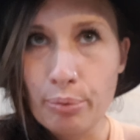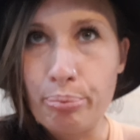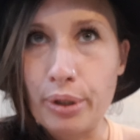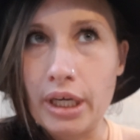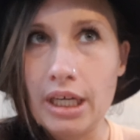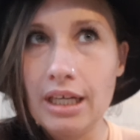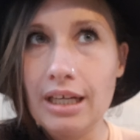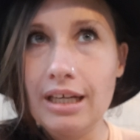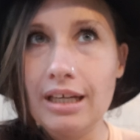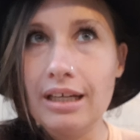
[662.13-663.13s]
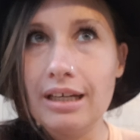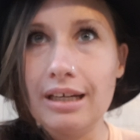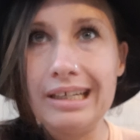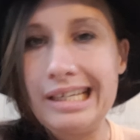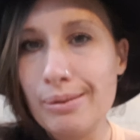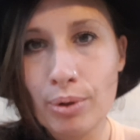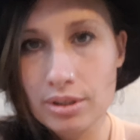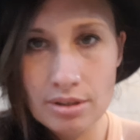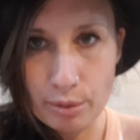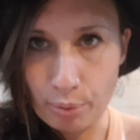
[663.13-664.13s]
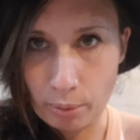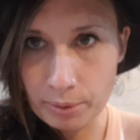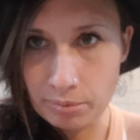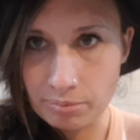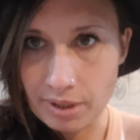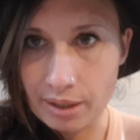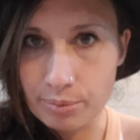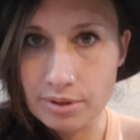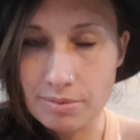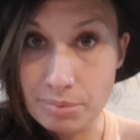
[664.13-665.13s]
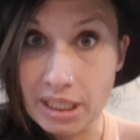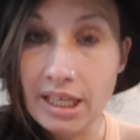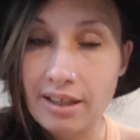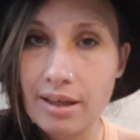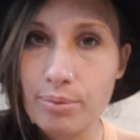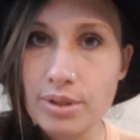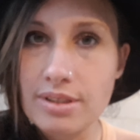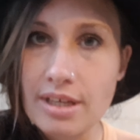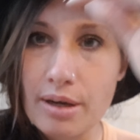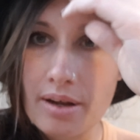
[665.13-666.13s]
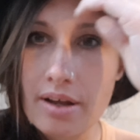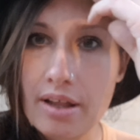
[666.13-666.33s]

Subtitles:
but he wasn't the problem, it was me. It was the